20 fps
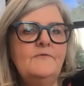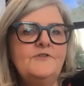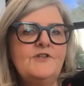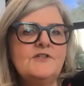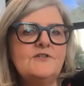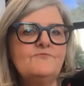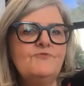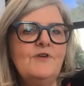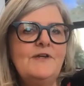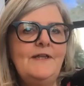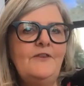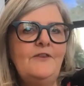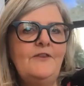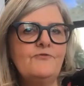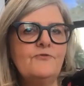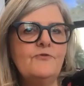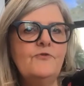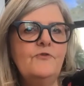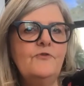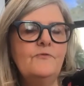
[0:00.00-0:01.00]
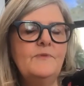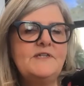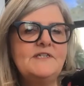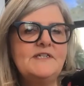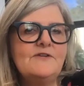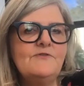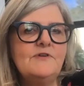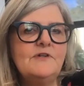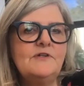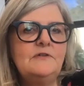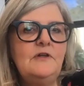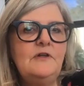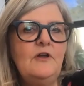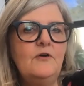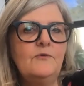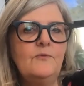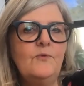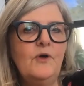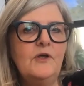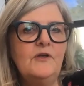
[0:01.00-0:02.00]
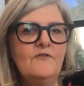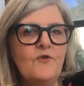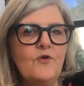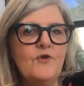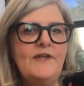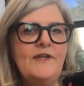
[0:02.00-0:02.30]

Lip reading: just reading through the material on what you've already